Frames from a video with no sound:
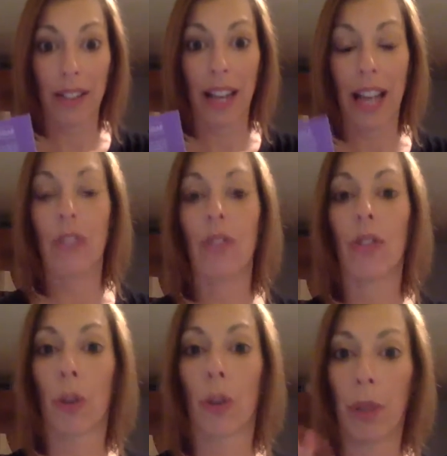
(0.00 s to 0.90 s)
days,
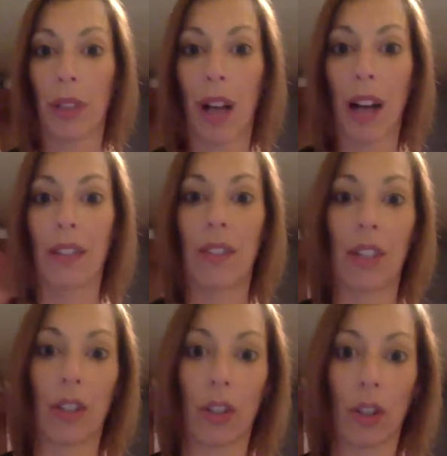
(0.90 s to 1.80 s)
your Pilates
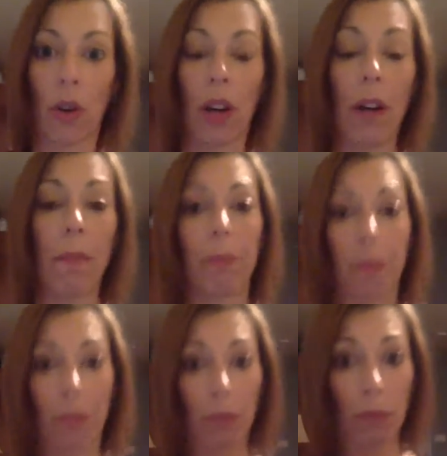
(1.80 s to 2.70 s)
and your yoga,
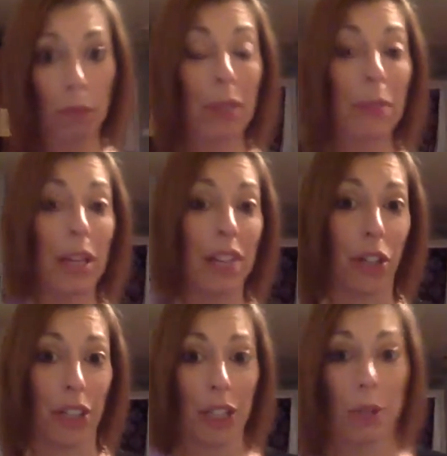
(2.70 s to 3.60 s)
because they're
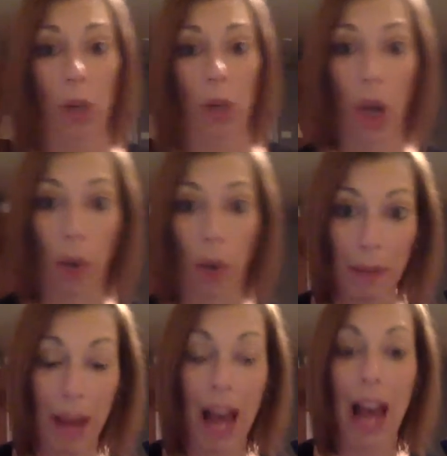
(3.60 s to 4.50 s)
a little more low
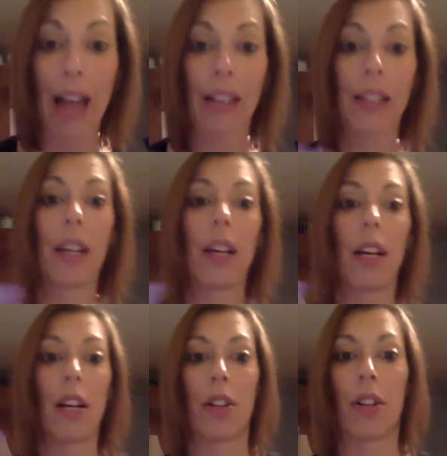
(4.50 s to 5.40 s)
impact,
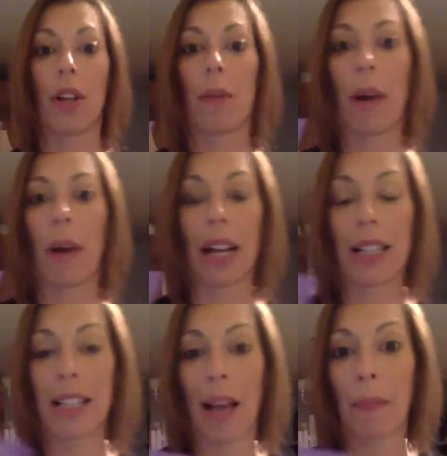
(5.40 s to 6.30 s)

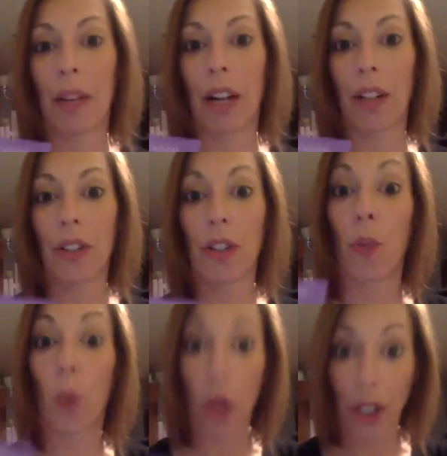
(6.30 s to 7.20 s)
except you're still
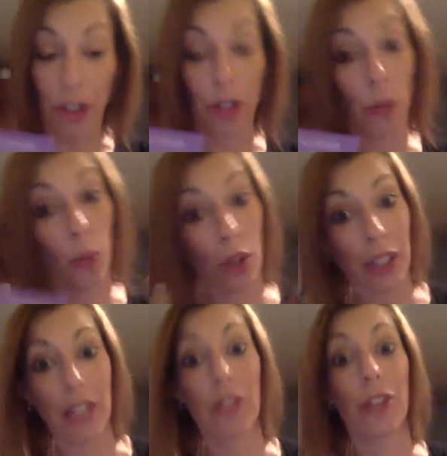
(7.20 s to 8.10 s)

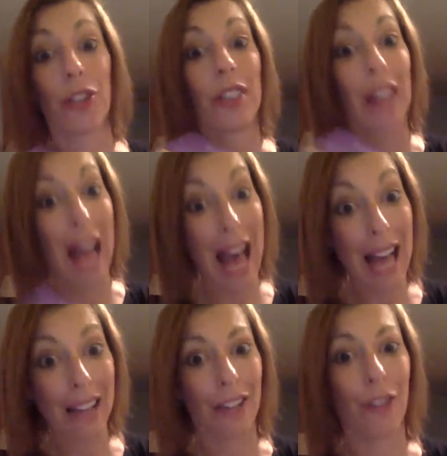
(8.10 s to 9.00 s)
working, so you're still
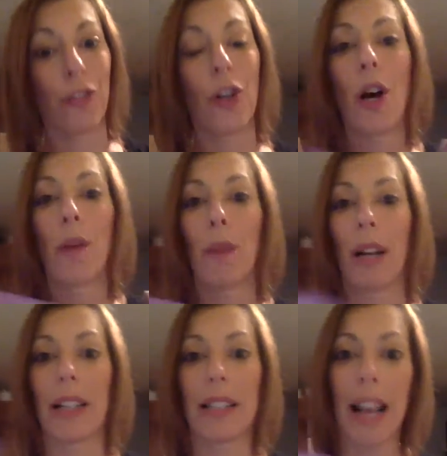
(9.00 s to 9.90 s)
active,
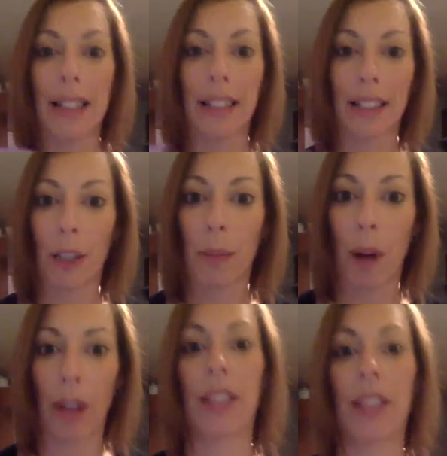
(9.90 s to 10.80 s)
but technically your
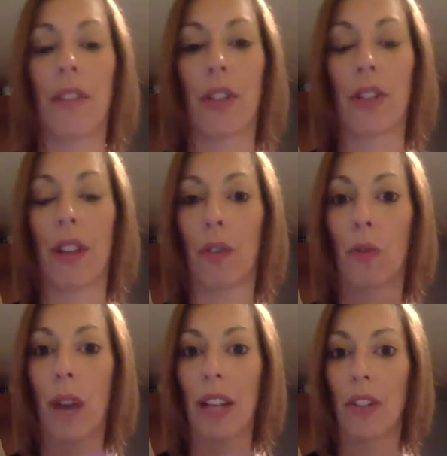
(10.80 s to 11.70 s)
body's giving yourself a
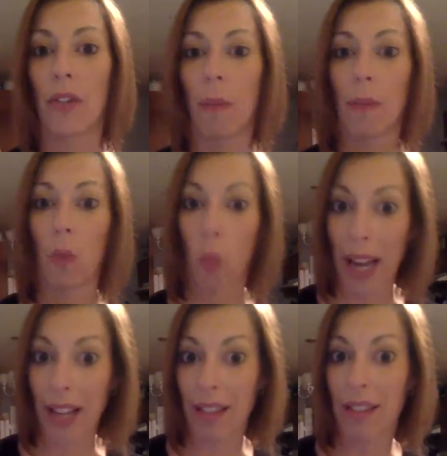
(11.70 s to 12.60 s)
rest from the
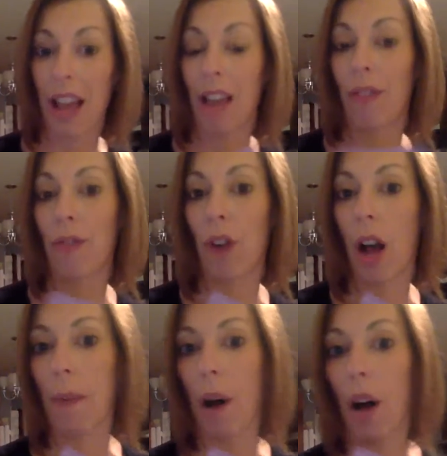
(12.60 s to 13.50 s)
weights and
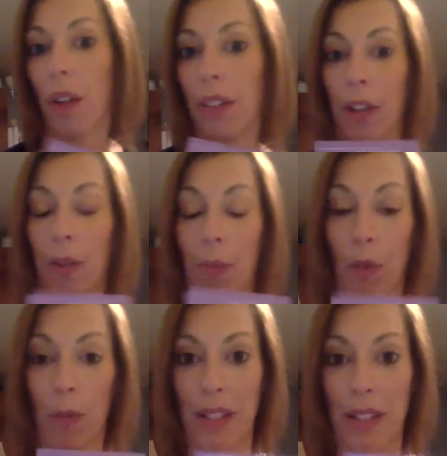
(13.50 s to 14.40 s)
from all the other
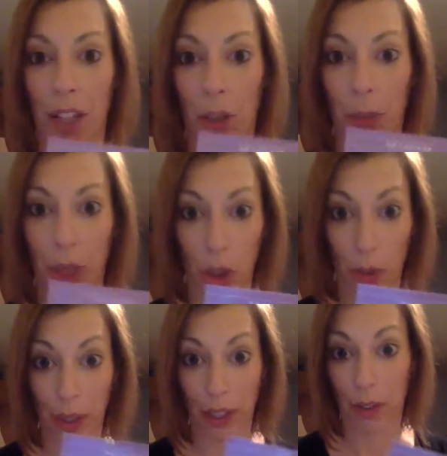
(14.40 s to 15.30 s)
movements that you'll be
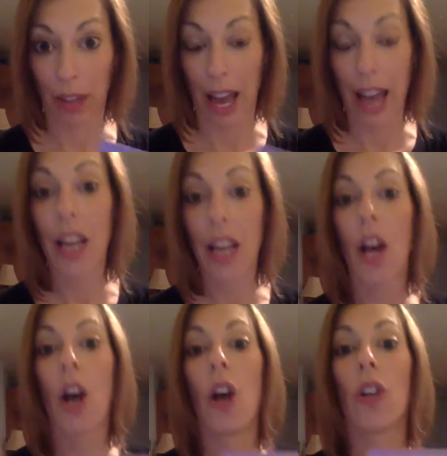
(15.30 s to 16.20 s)
doing, okay?
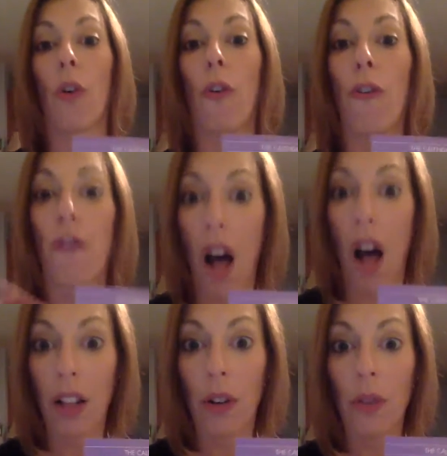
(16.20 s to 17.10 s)
So
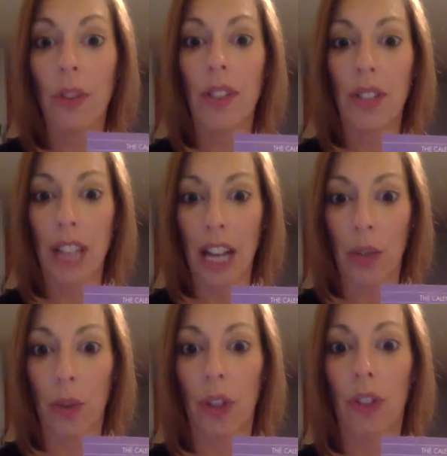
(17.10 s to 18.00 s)
follow the
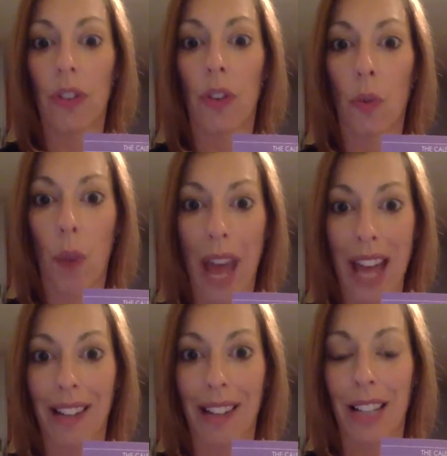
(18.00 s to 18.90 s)
schedule the way
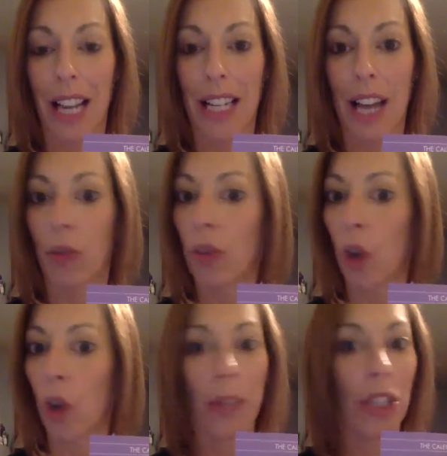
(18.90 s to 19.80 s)
it's laid out.
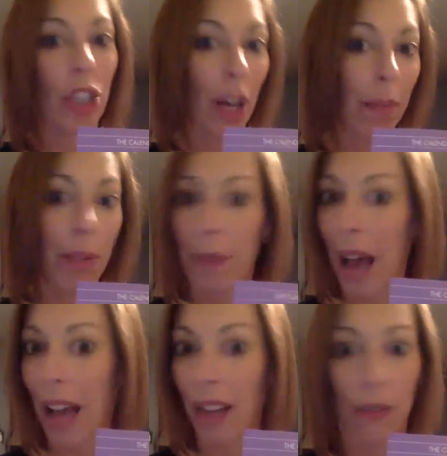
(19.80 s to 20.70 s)
Don't be jumping
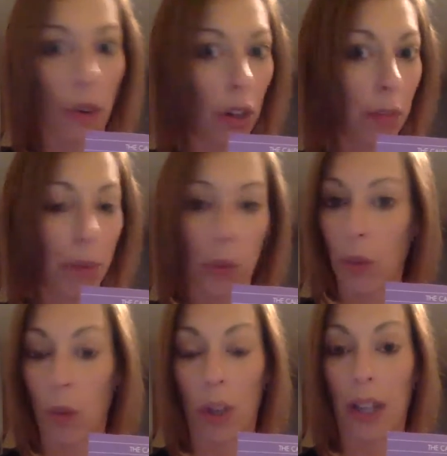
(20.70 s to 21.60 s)
back and forth
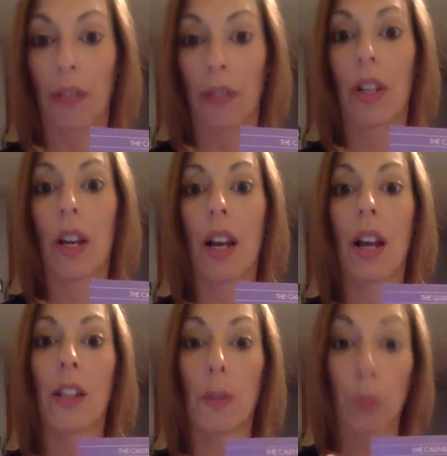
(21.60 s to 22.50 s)
between workouts.
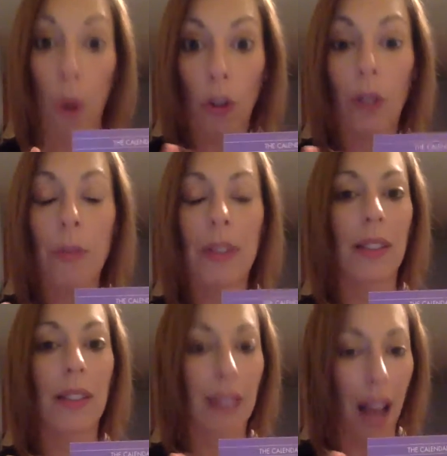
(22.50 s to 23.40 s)
This program is
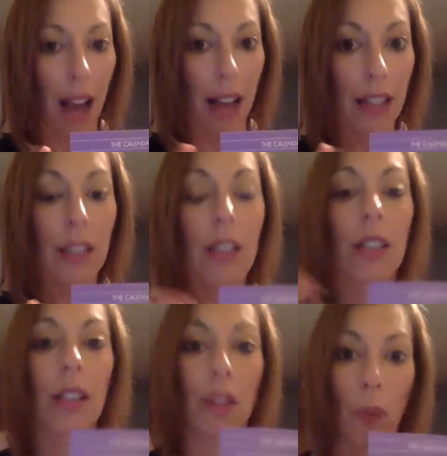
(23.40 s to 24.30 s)
designed
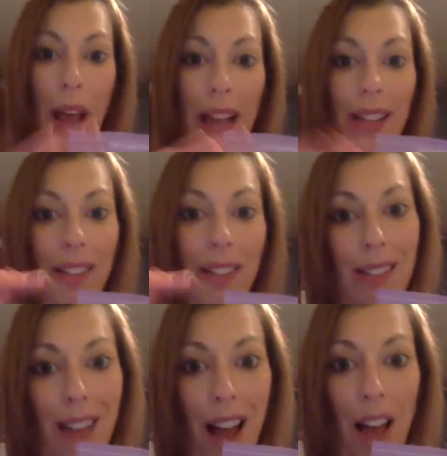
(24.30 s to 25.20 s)
the way it's
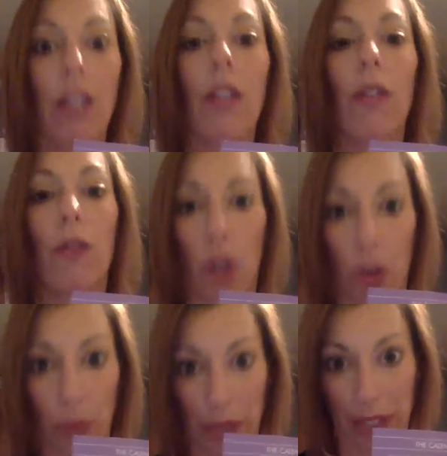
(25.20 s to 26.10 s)
designed for a
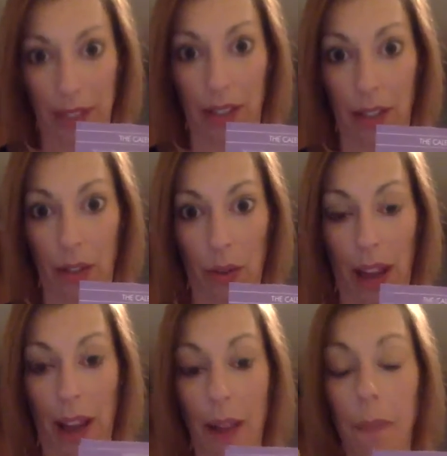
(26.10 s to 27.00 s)
reason,
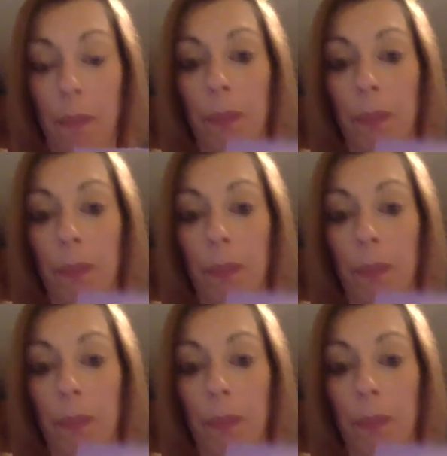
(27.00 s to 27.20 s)
okay?